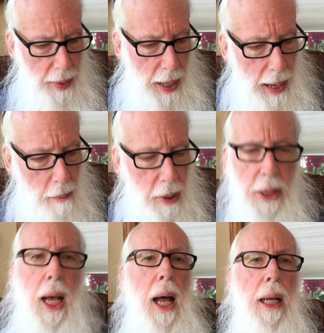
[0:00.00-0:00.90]
I
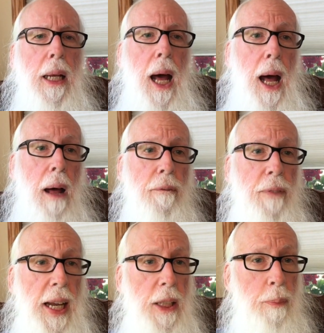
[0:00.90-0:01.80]
was on uh,
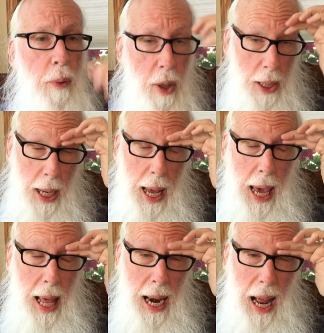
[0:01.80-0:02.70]
Facebook
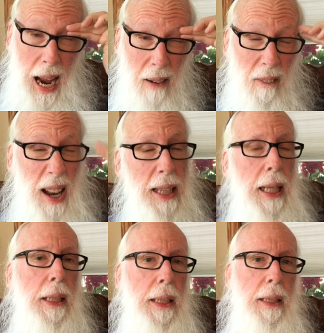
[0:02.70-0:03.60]
and I read
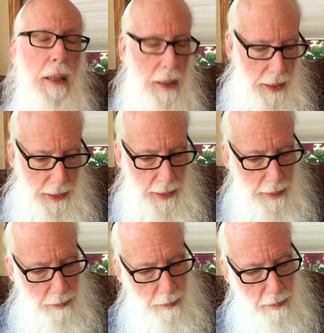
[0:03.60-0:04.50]
this.
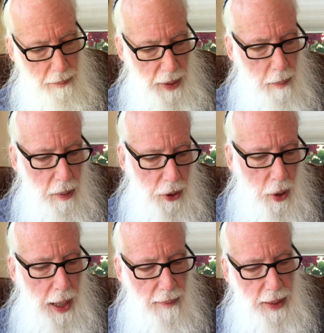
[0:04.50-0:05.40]
This someone was
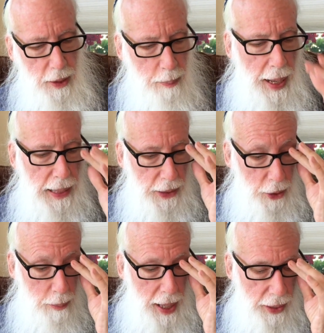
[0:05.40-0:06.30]
talking about this
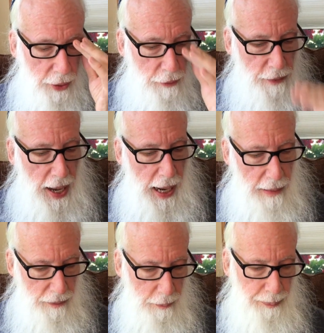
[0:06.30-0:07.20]
passage in Matthew
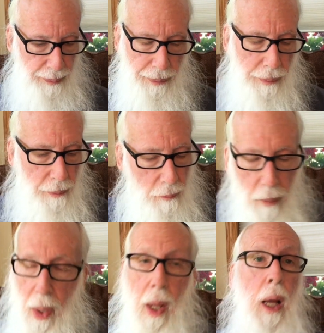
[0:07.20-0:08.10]
five,
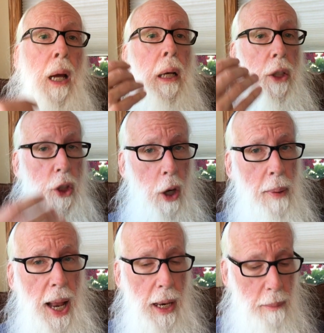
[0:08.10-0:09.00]

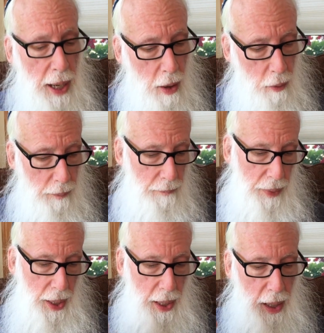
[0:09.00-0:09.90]
Sermon on the Mount.
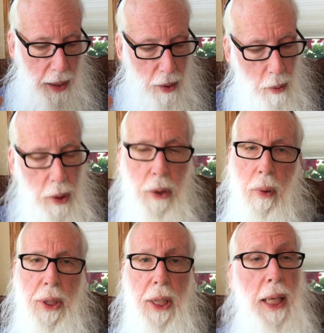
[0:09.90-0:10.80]

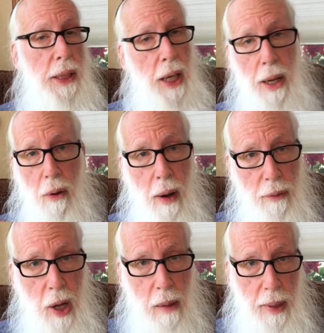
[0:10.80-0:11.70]
Yahushua says, and I know
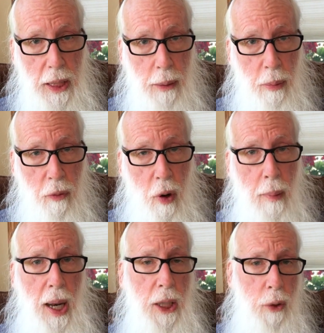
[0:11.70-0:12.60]
I've talked about this
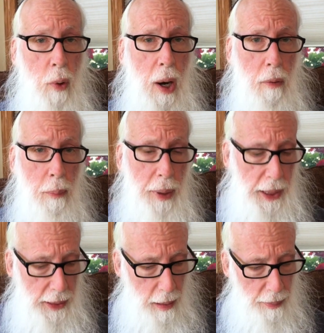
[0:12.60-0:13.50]
before, but I just want to
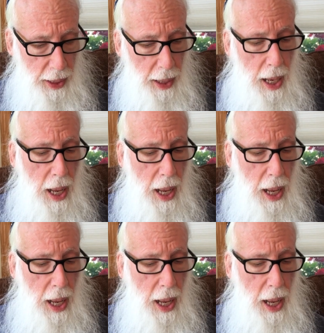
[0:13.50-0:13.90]
repeat something.